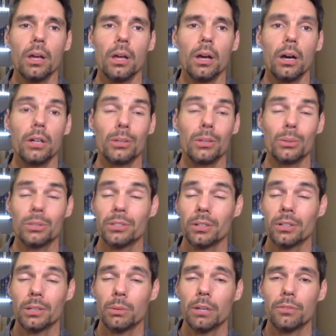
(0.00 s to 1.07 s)
nor is there
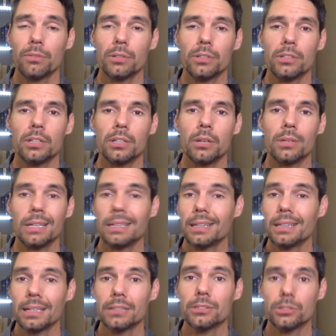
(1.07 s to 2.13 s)
any way for us to know that
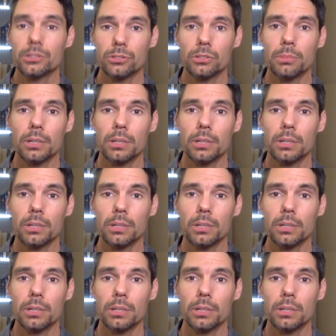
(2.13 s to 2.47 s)
anything else is true,